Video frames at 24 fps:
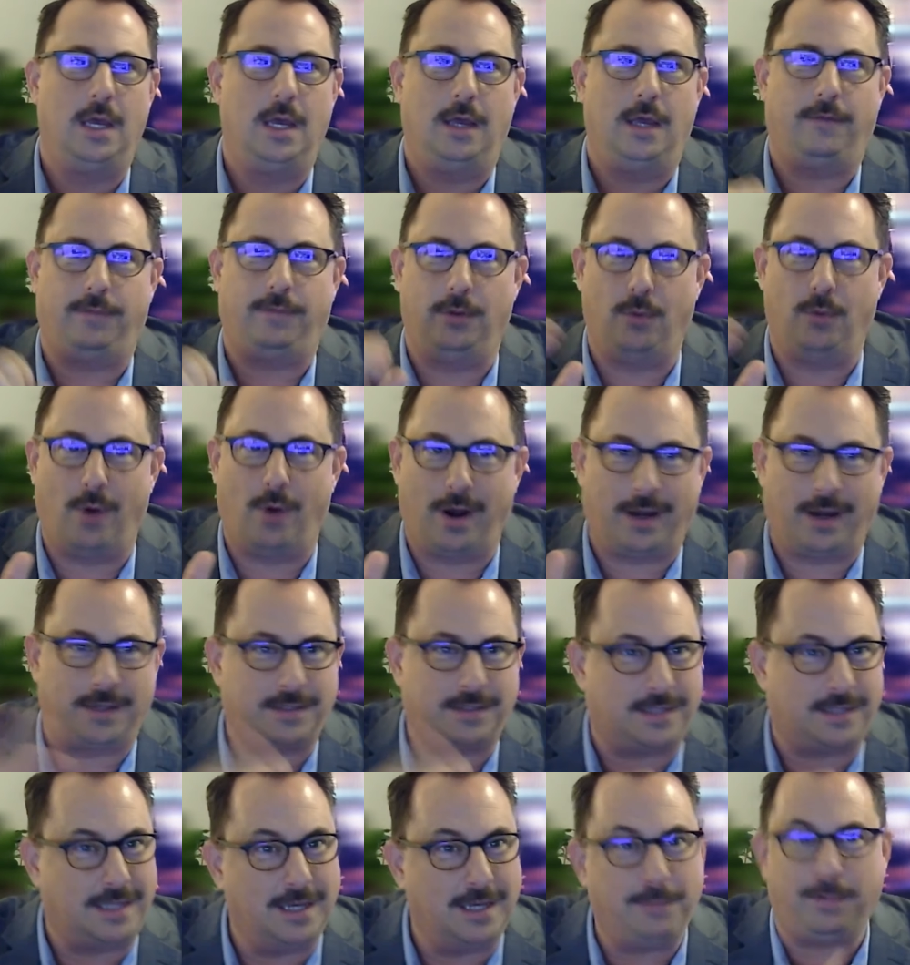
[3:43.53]
If you want to
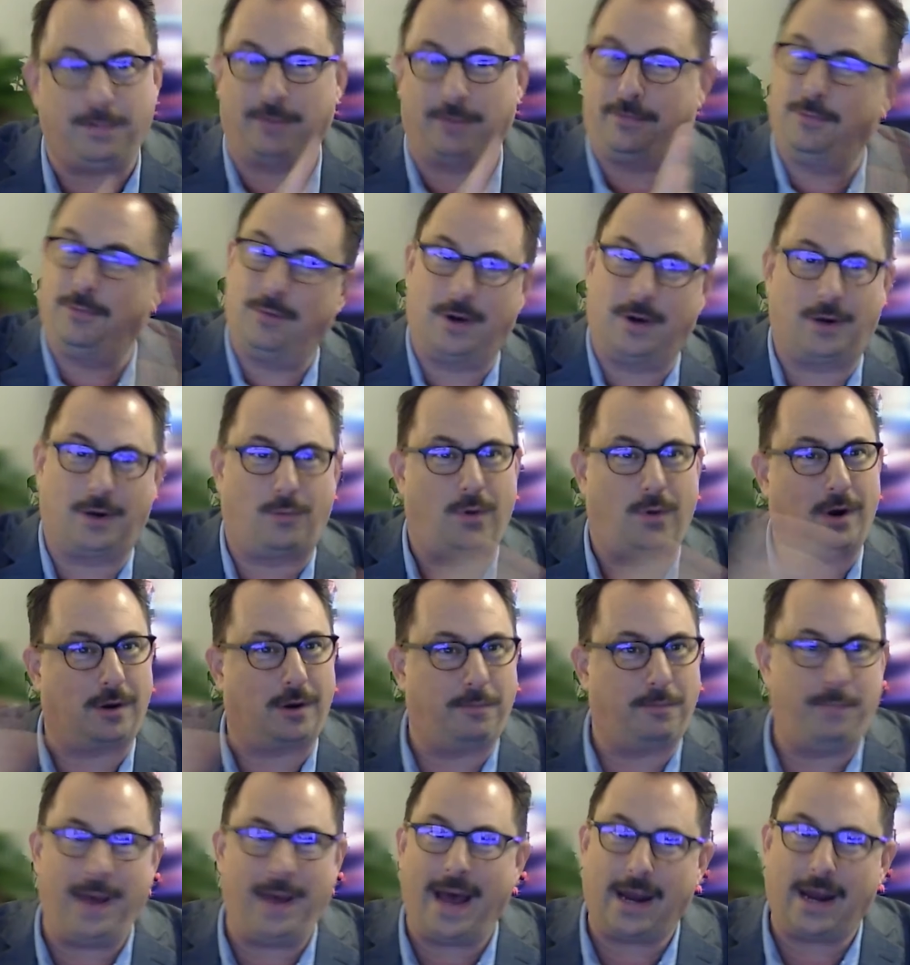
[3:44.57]
skip, if you want to work
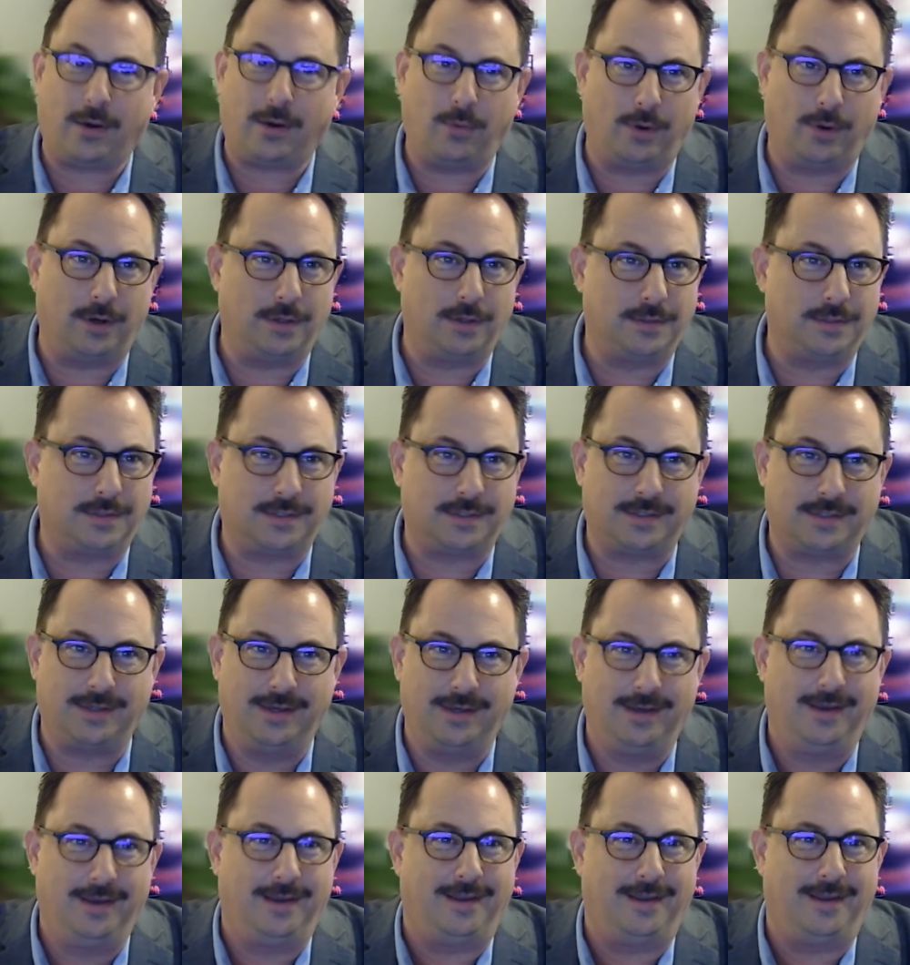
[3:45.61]
backwards,
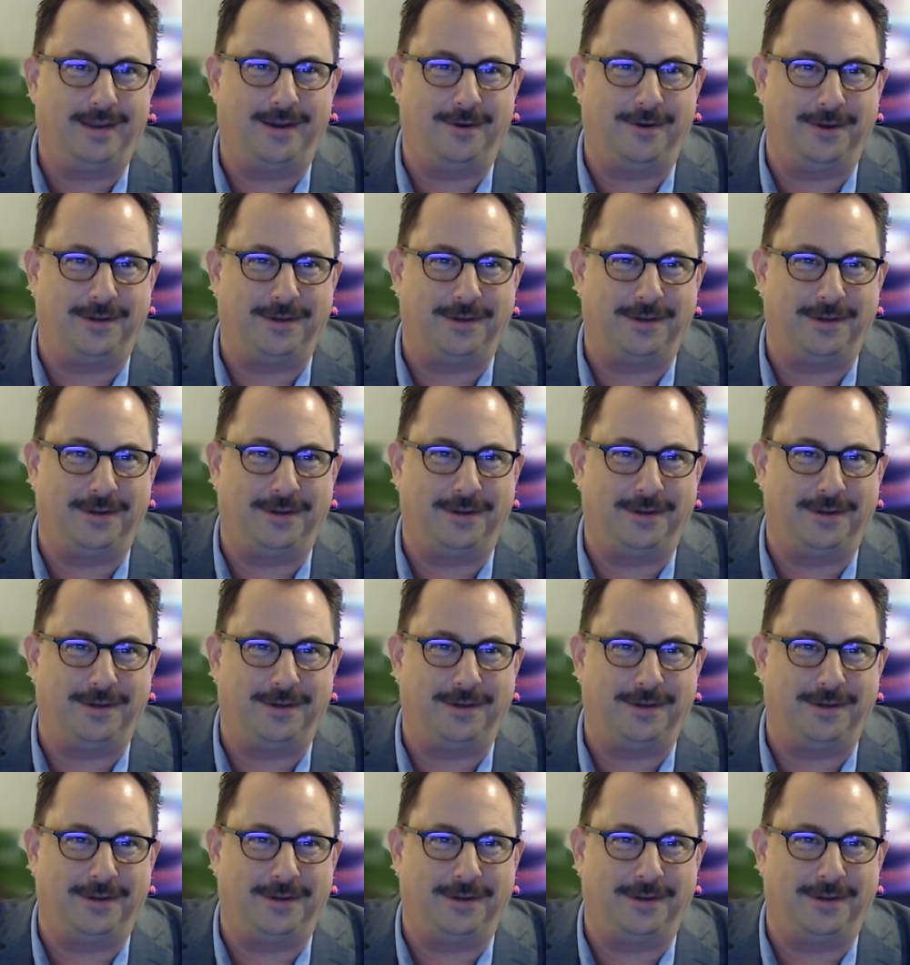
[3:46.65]
you know.